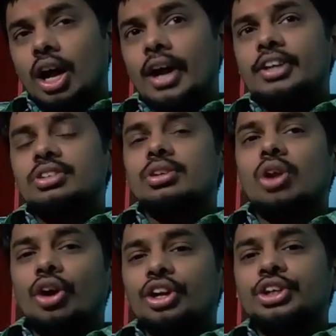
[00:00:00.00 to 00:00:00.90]
and the
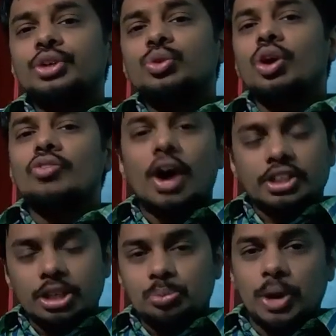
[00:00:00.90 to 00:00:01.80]
longitude of
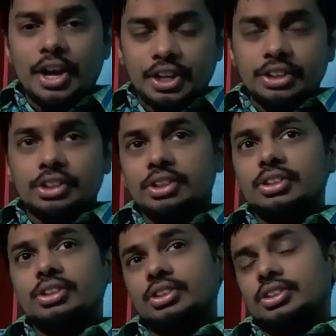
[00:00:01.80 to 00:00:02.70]
other planet,
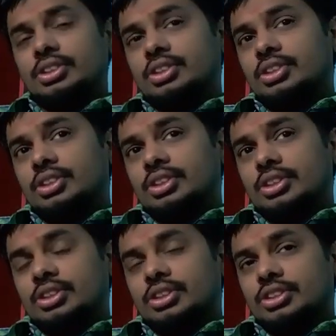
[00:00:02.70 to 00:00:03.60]

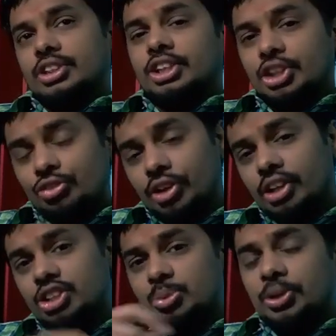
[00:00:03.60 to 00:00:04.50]
the
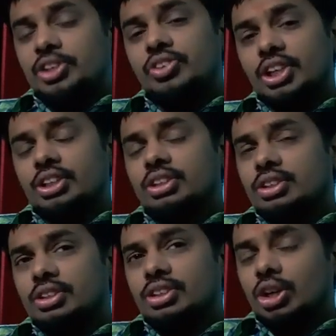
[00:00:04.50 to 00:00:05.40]
difference between
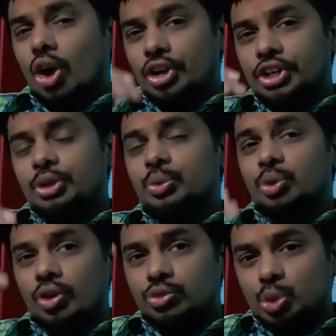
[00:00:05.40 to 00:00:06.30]
the
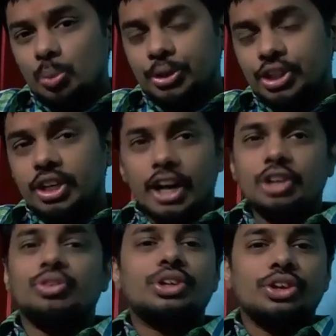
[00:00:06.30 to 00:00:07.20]
longitude of Jupiter
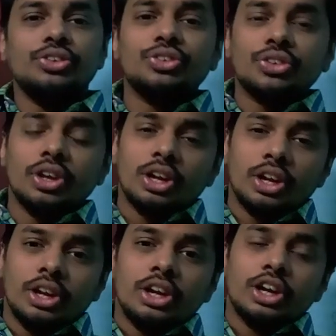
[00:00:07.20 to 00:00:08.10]
and Venus
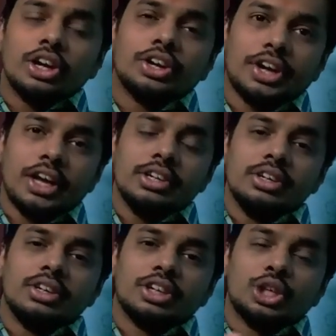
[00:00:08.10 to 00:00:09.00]

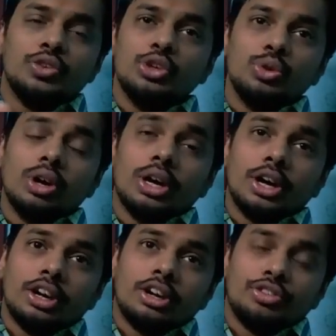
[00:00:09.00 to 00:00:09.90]
can give you
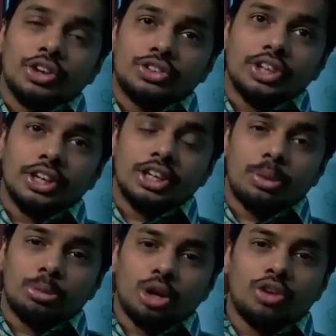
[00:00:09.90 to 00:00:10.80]
a fixed
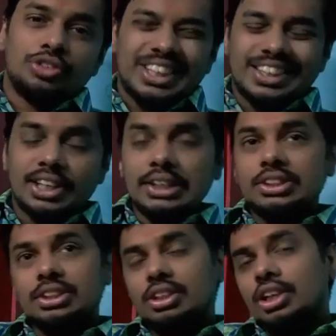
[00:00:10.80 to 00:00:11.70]
number of
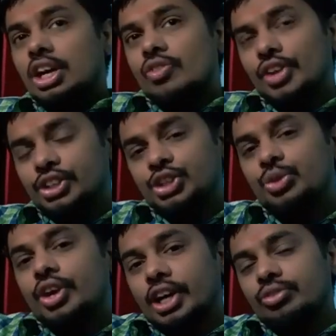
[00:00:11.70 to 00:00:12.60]
degrees, which
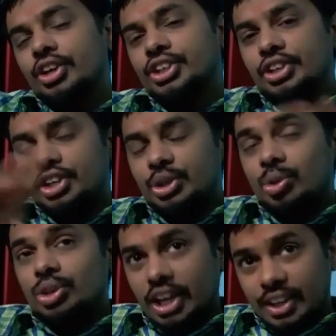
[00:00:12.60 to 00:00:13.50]
you convert it
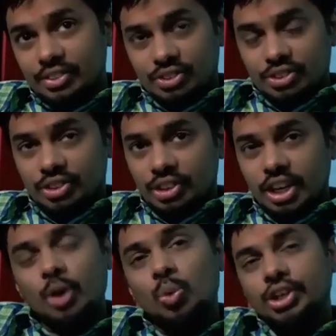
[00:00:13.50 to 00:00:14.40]
into days.
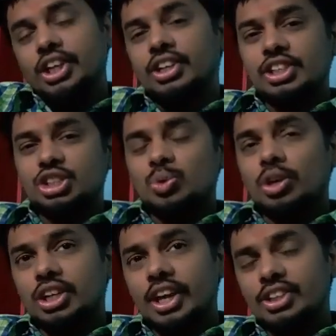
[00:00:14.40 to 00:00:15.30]
Like 1 degree is
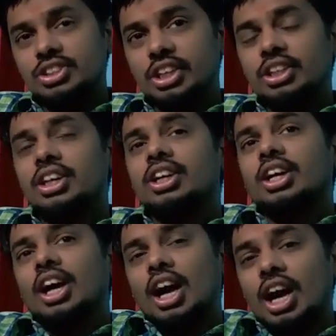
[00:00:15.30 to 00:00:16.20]
12 days, then
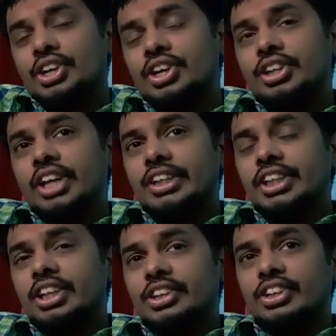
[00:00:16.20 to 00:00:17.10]

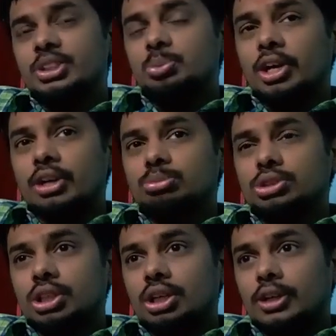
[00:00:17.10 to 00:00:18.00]
180 degrees
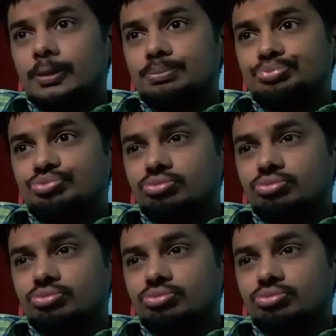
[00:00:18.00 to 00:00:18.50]
becomes 6